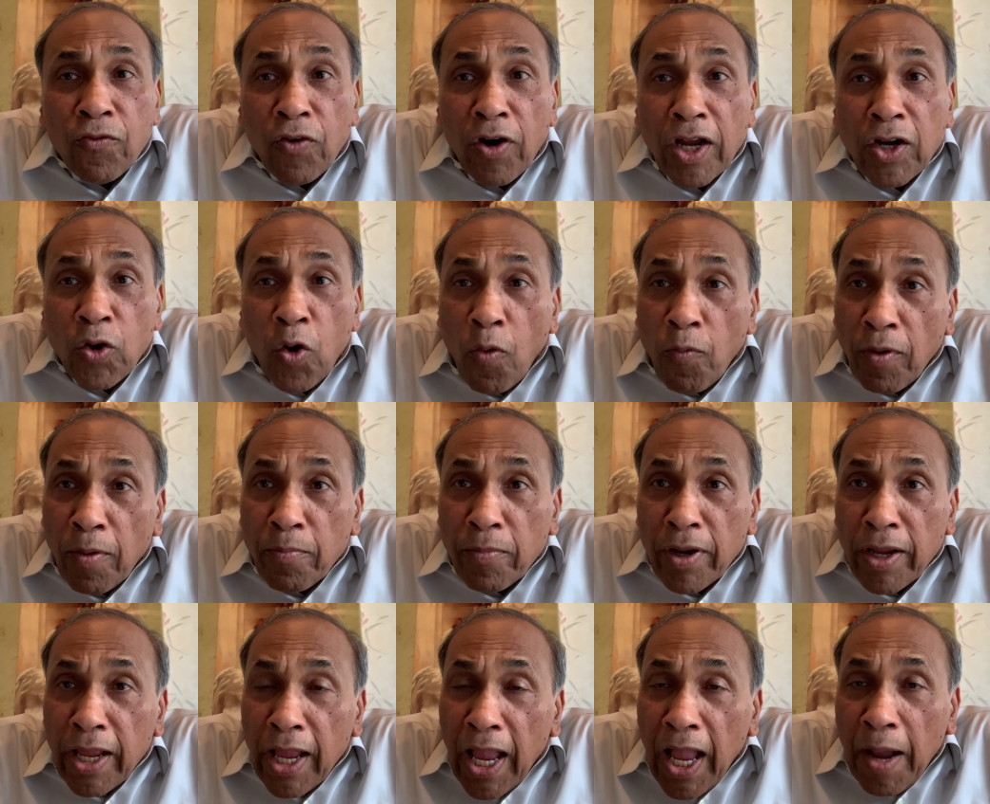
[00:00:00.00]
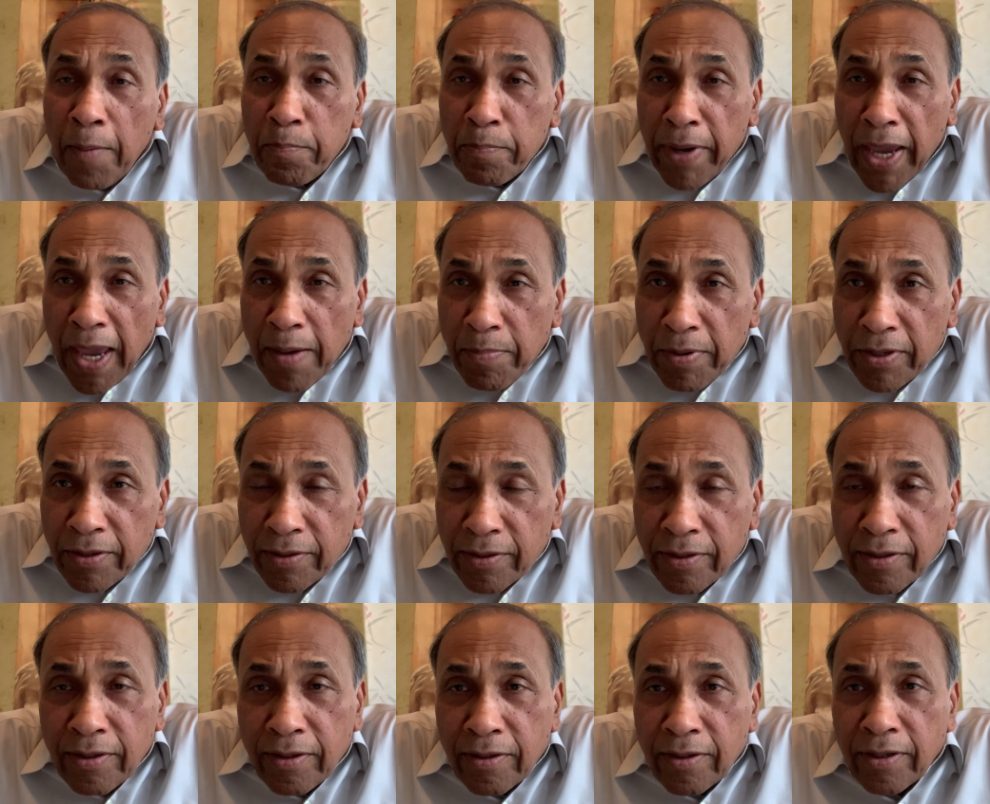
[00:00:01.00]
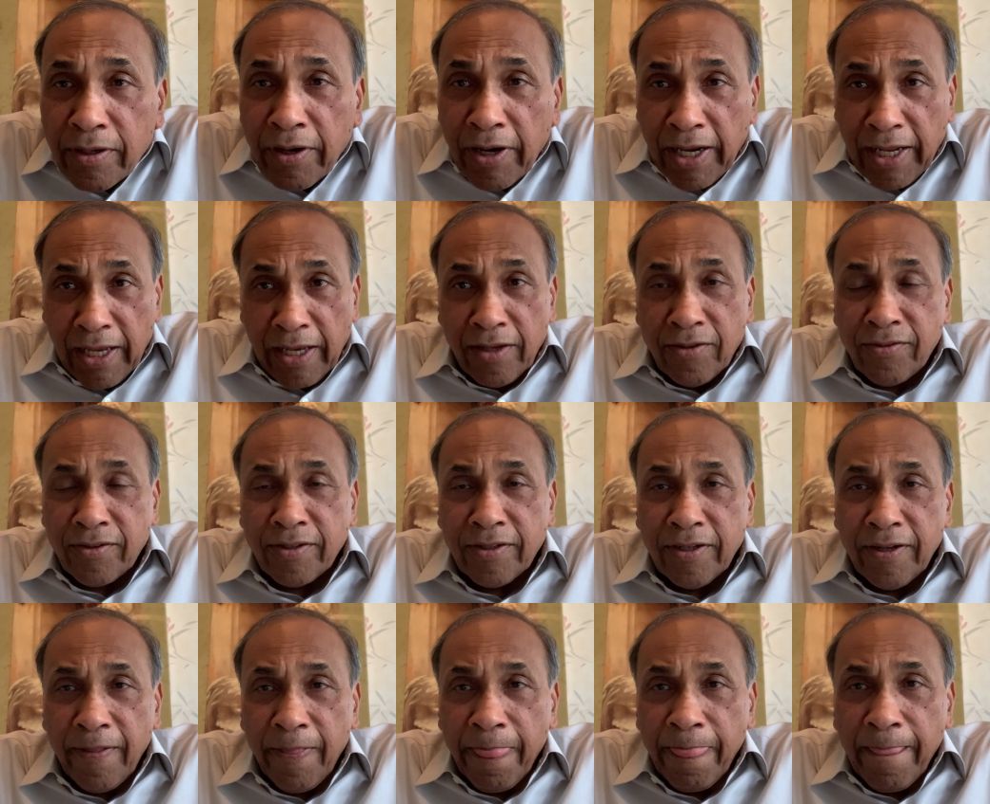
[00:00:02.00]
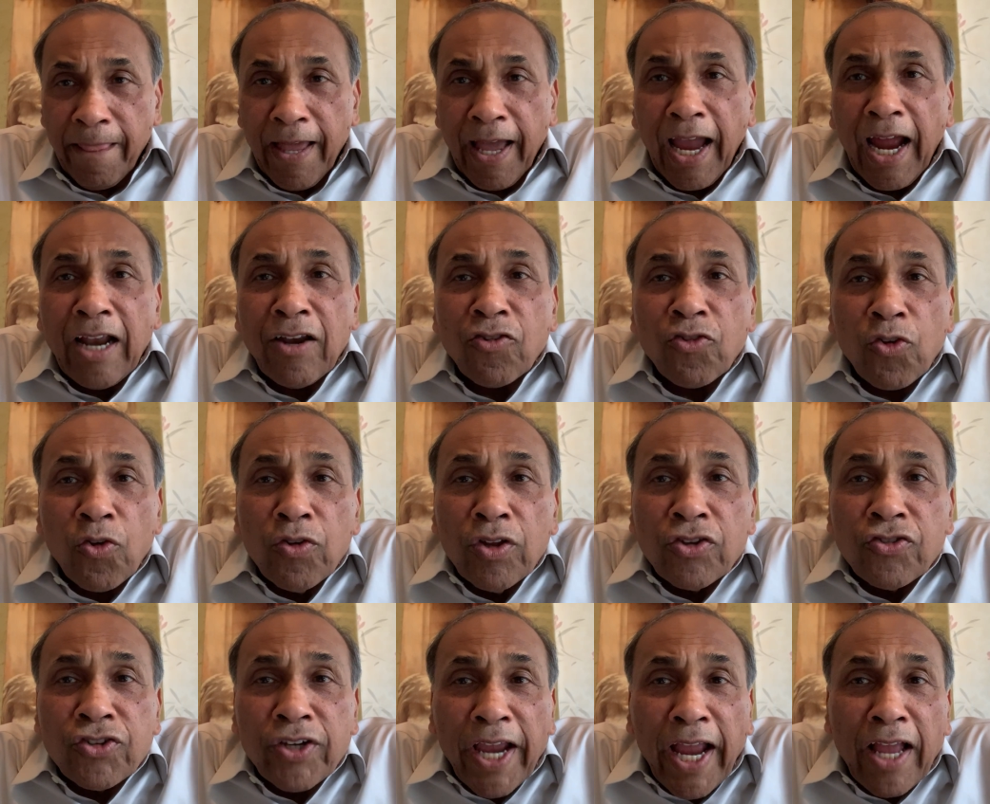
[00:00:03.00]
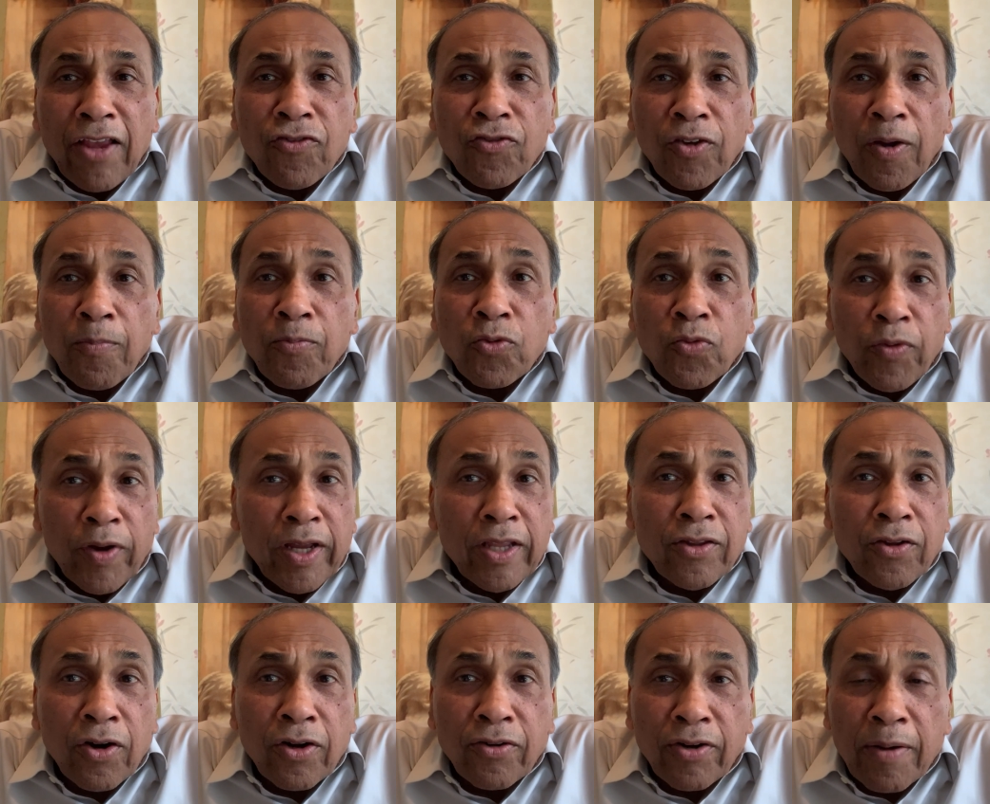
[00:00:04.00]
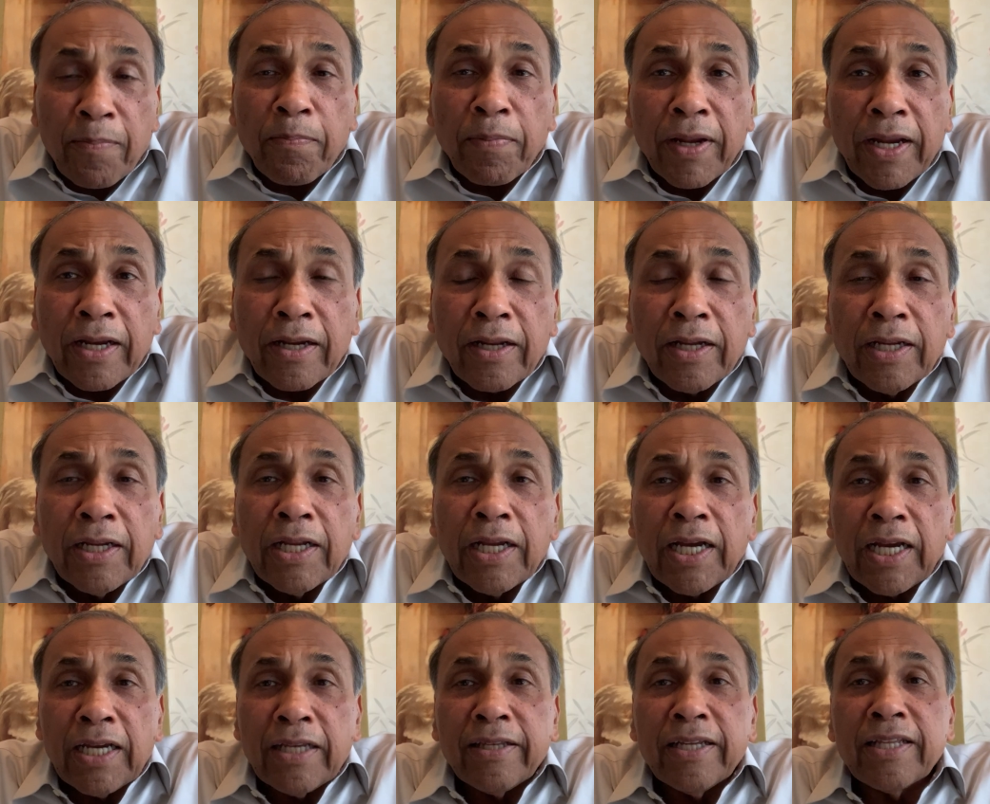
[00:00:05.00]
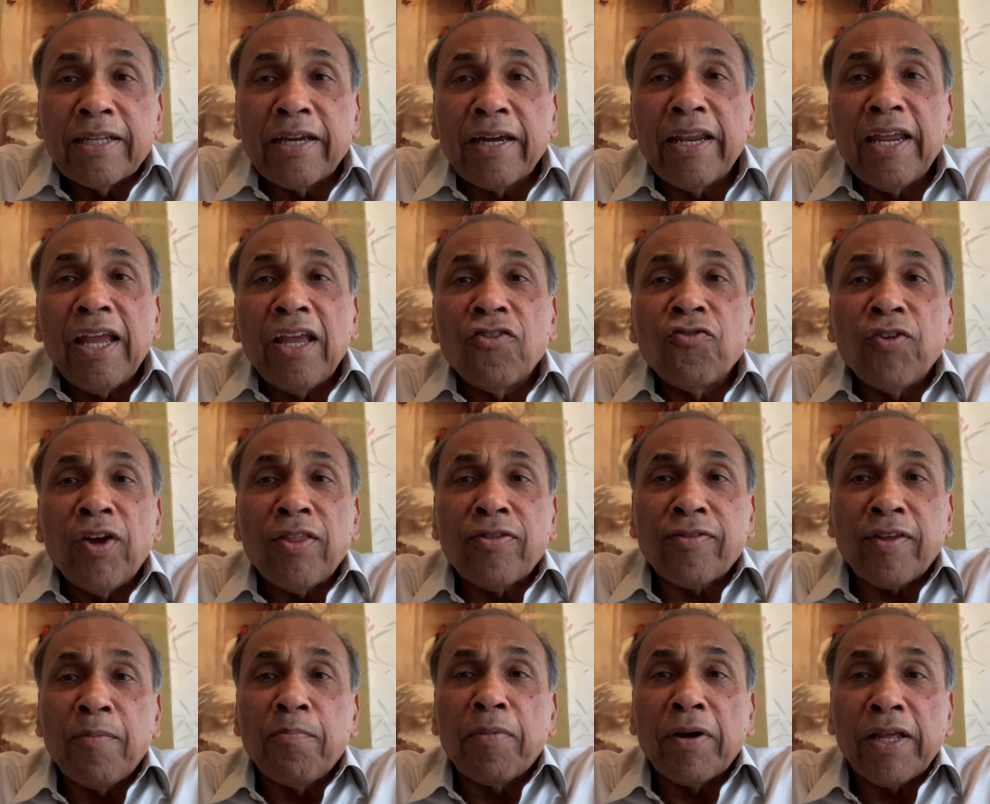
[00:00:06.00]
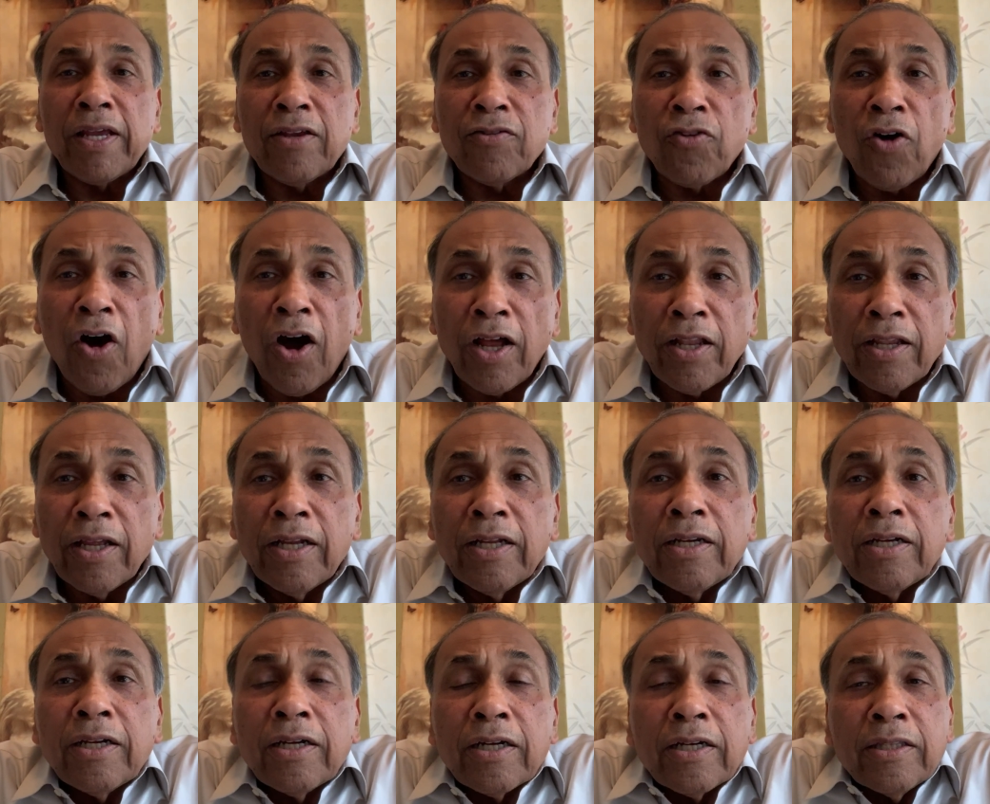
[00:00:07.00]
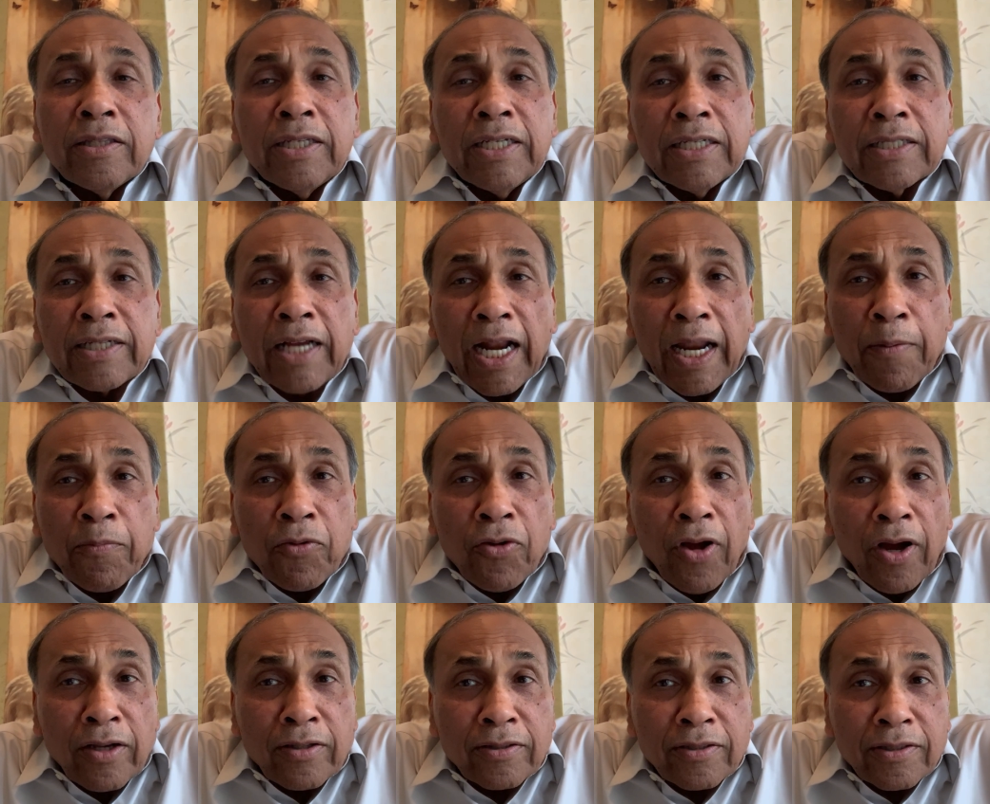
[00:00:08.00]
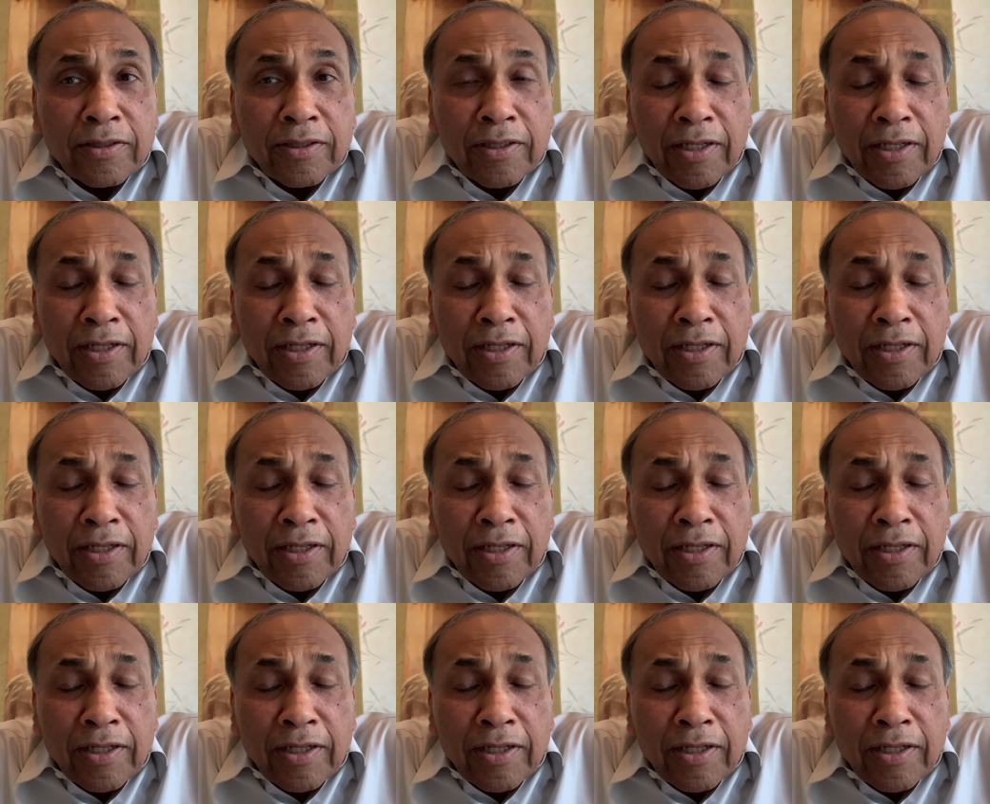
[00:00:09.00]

one ovum may be released, and so the chance of twin or triplet is increased when somebody is on these kind of drugs.